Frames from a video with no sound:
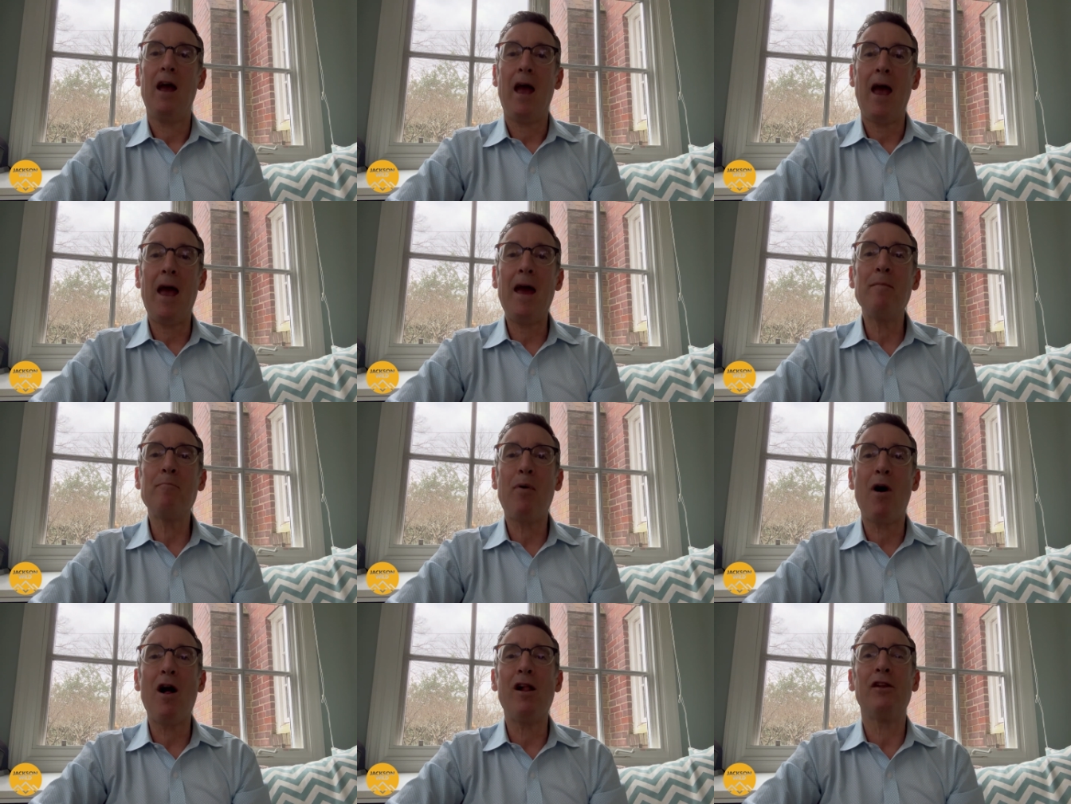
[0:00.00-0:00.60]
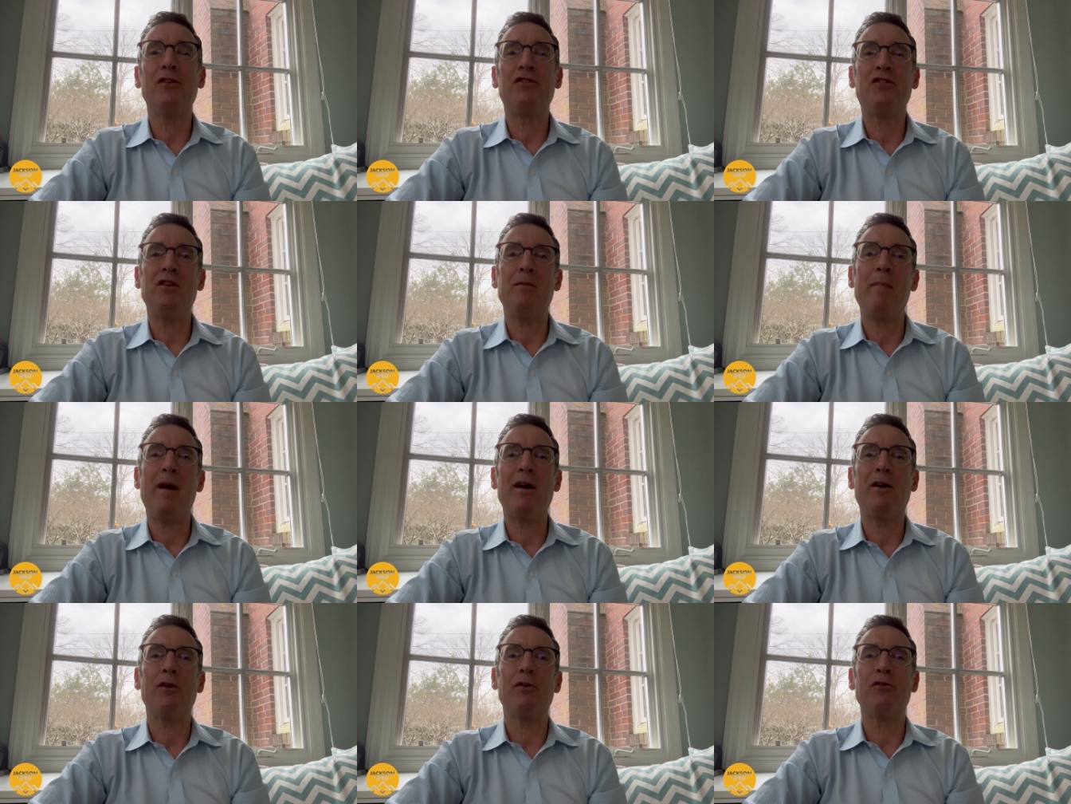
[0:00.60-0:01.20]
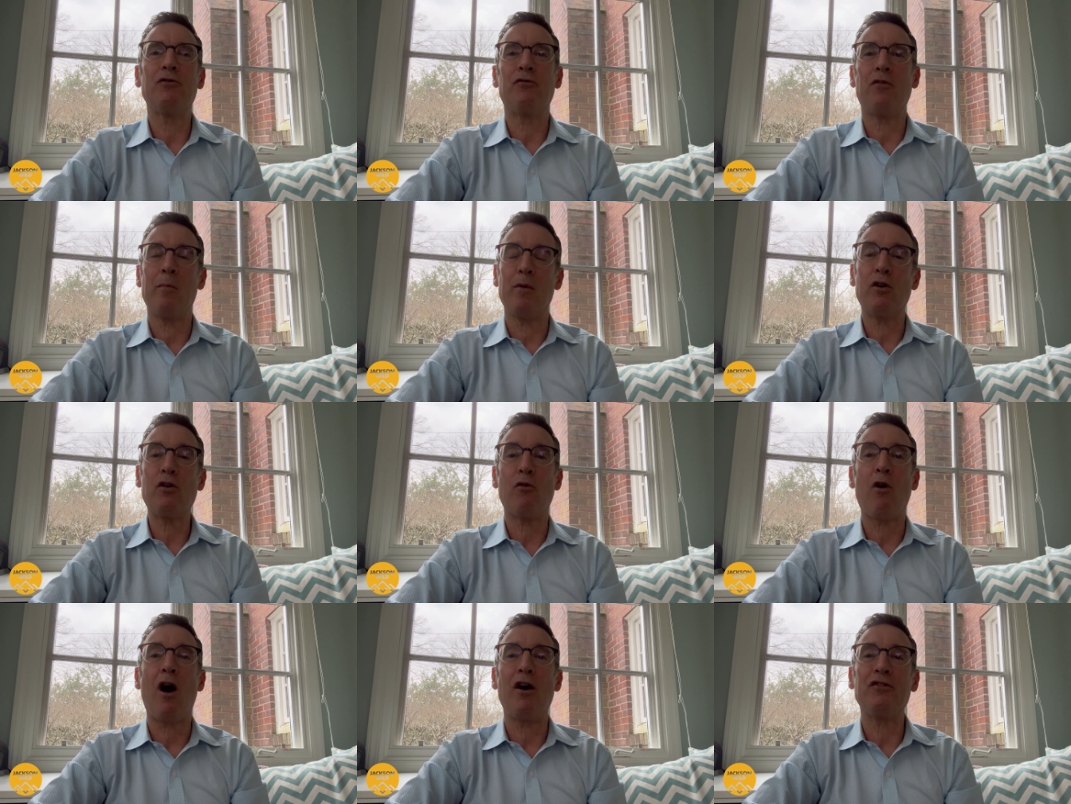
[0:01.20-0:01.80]
and policymakers from
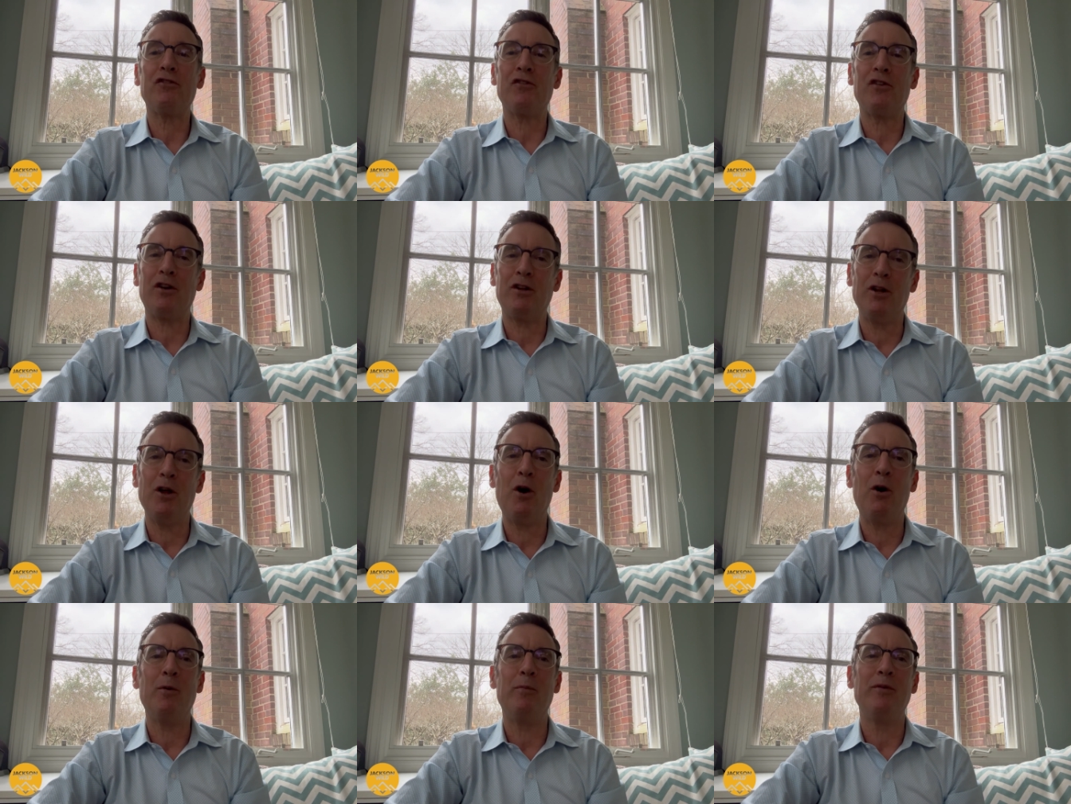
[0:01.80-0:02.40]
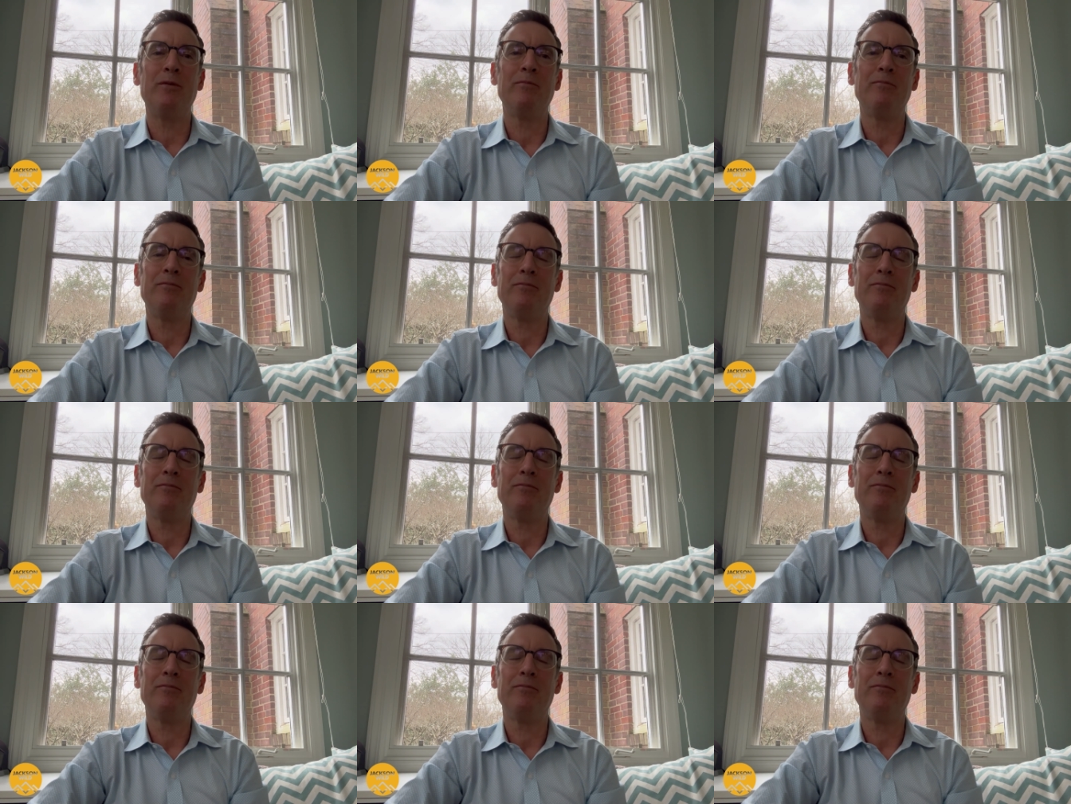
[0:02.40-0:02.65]
across the globe.